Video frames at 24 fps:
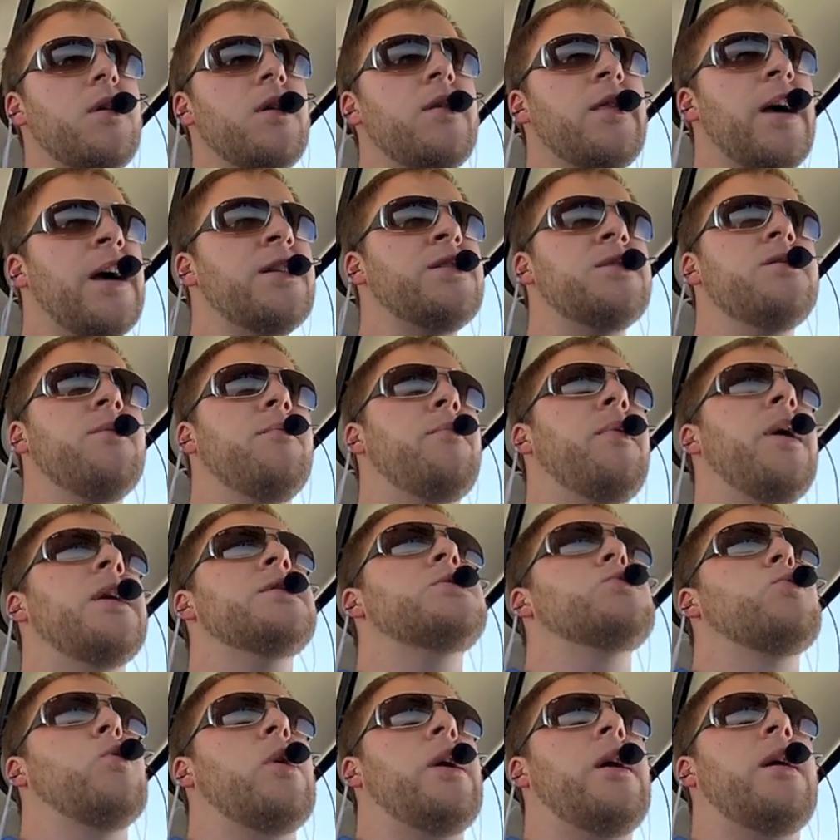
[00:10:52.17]
That's the
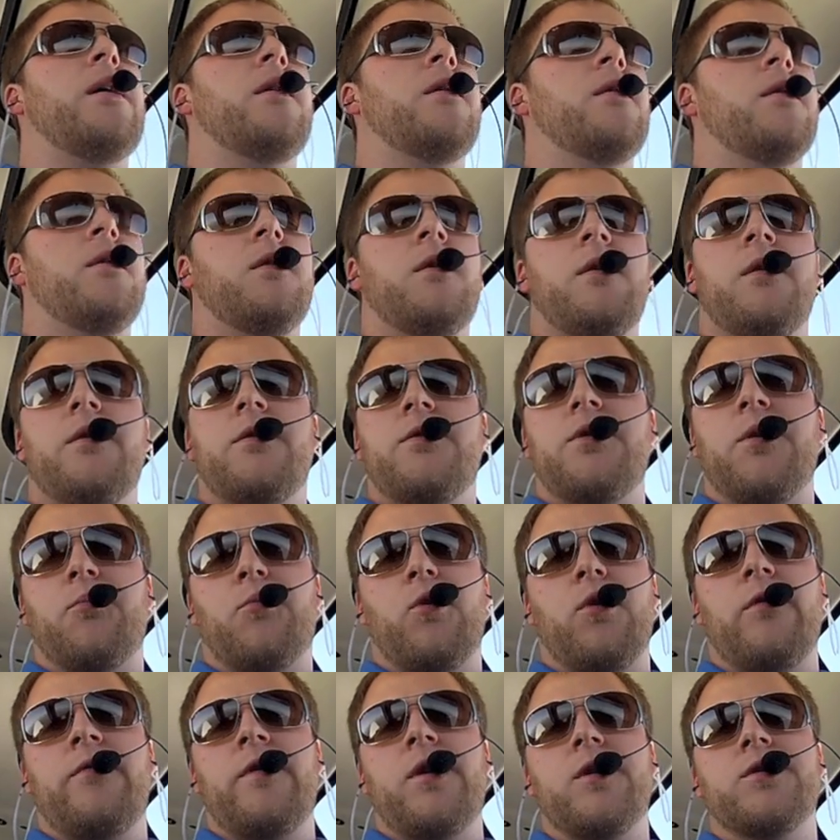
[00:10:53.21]
best way to
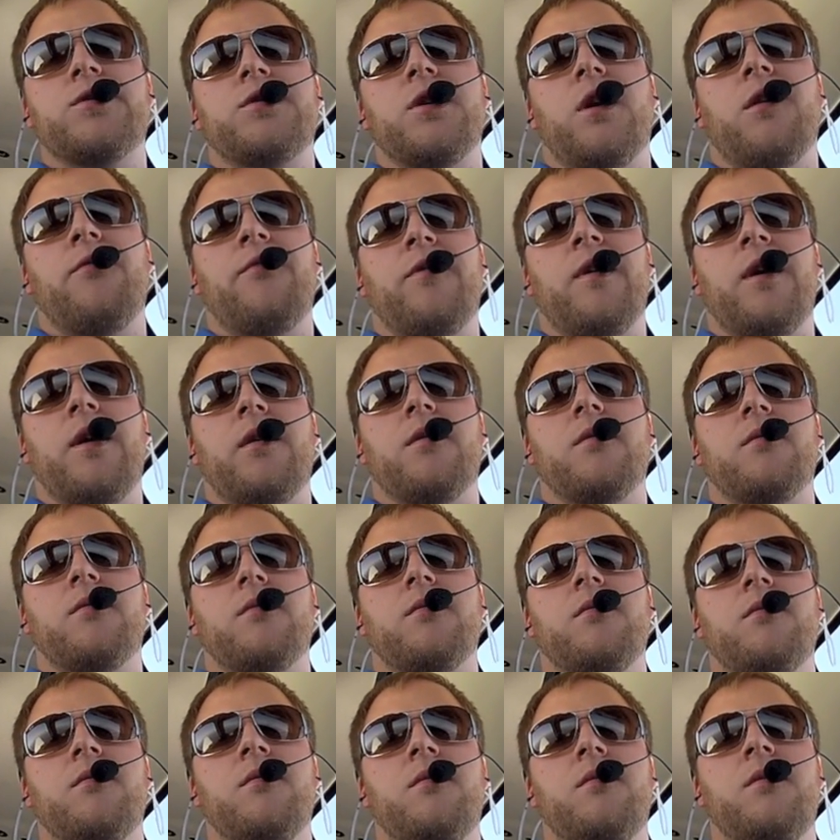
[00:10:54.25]
prove to yourself that,
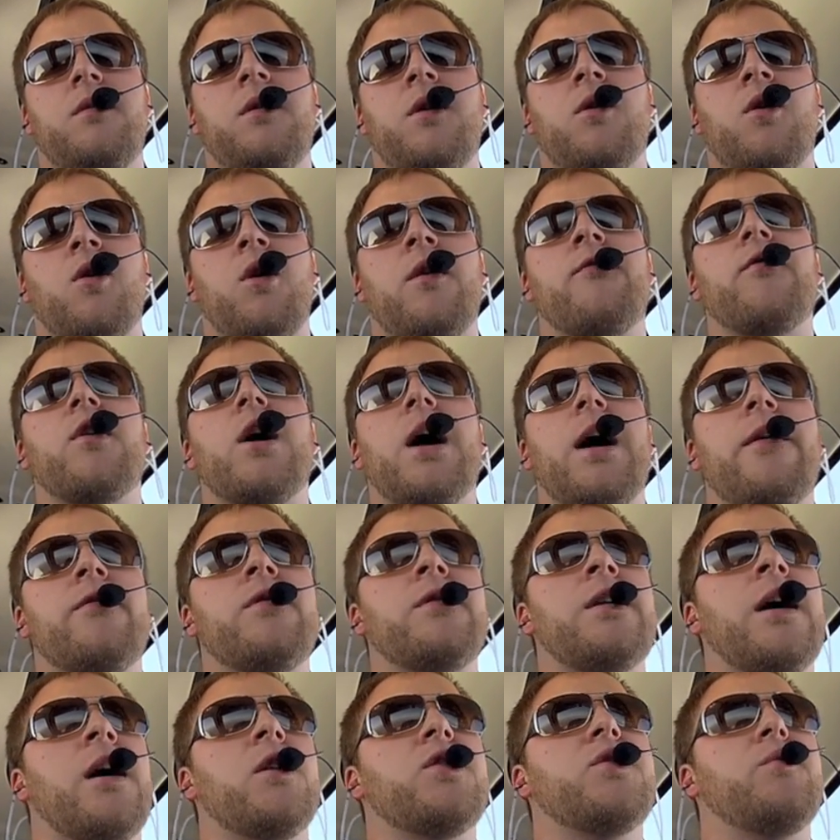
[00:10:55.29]
if you're
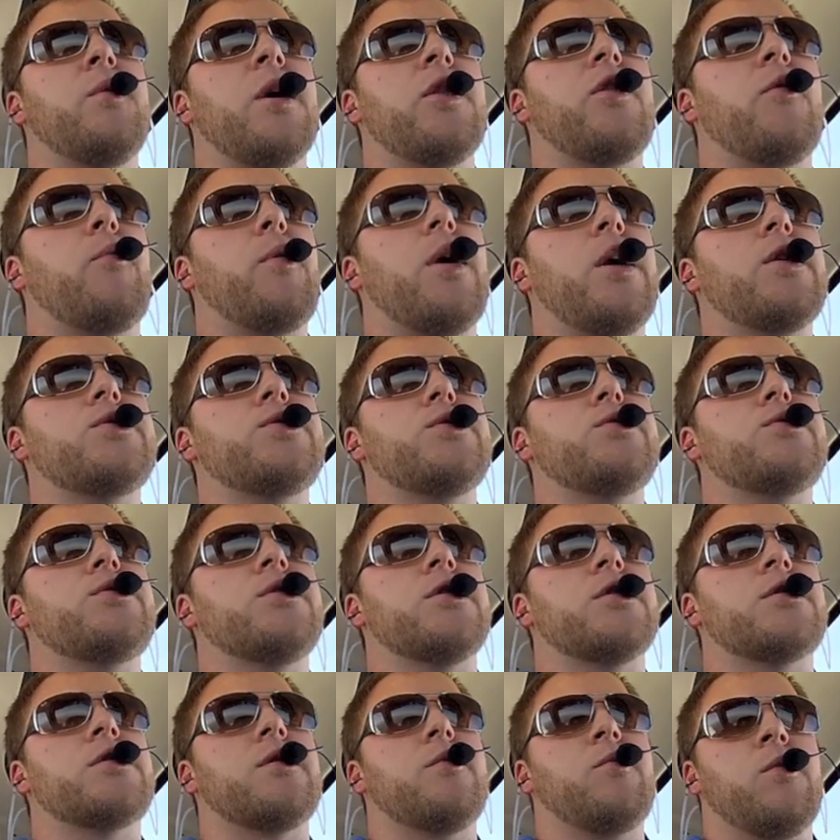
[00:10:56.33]
having doubts about the parachute
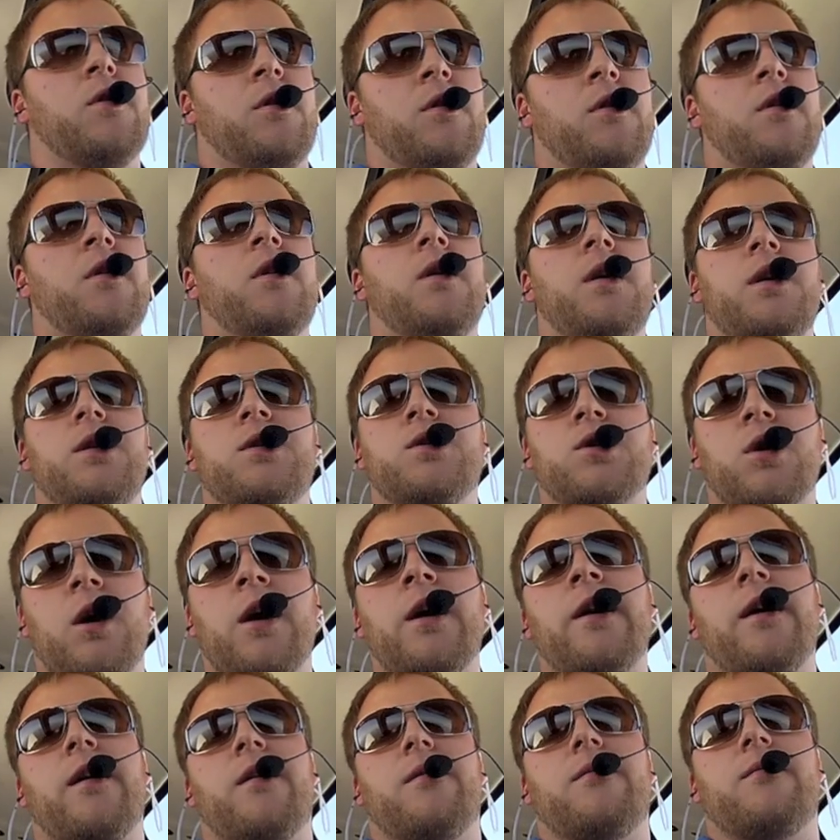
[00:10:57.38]
system,
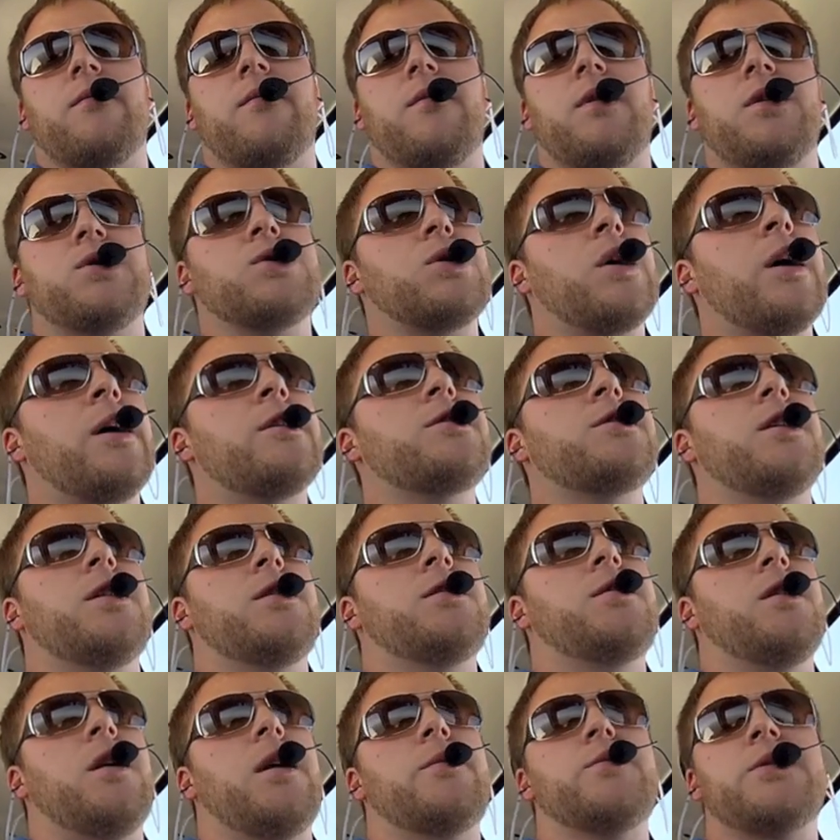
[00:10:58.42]
try it. Try it
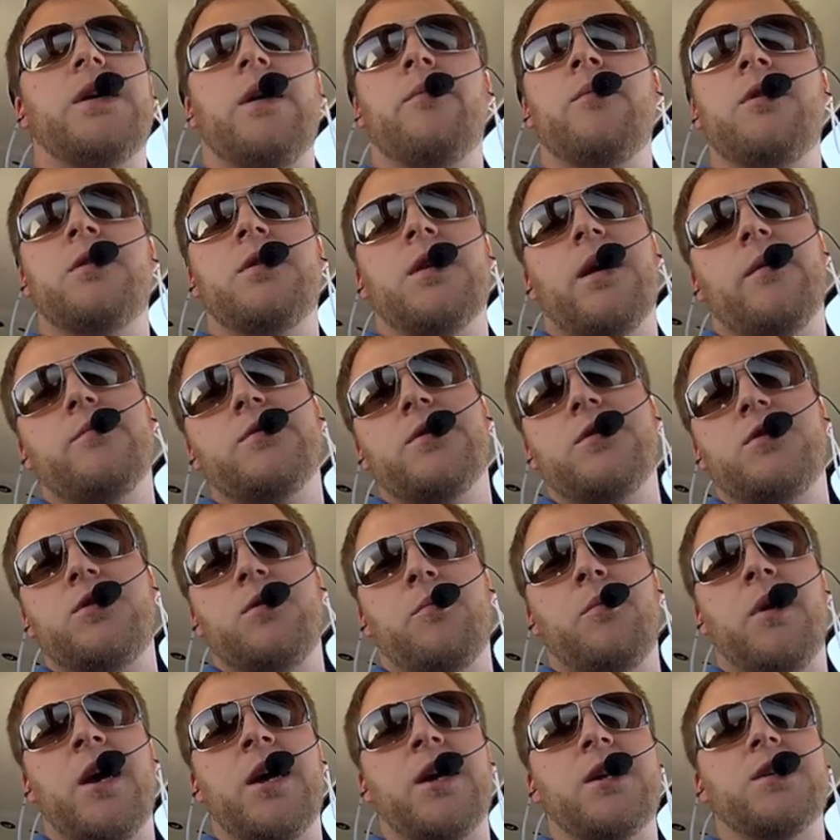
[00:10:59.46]
10 times. How many times did
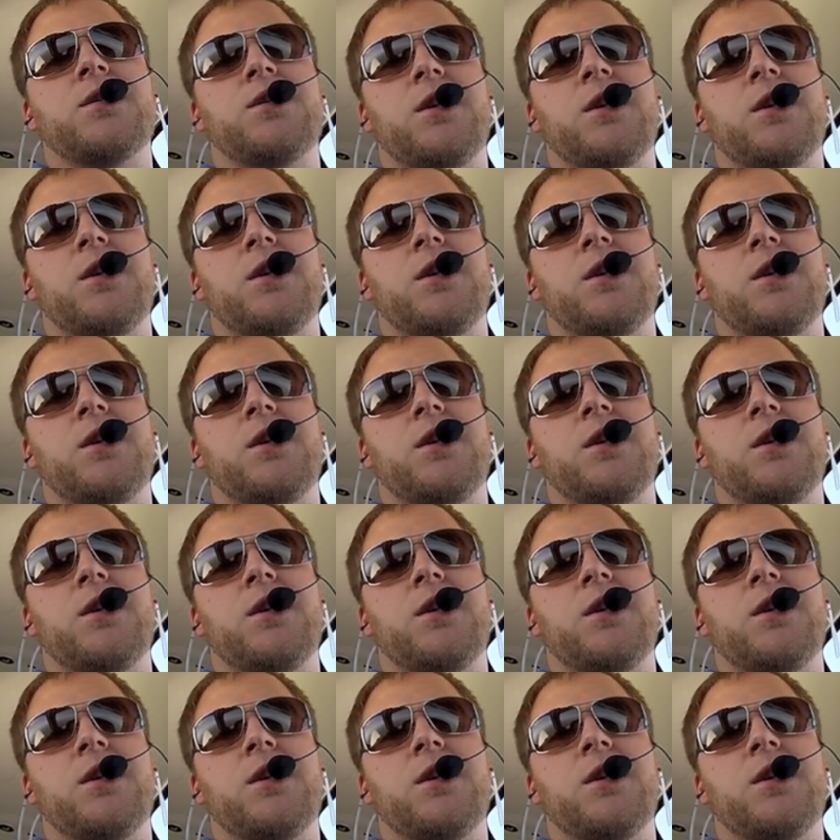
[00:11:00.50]
you make it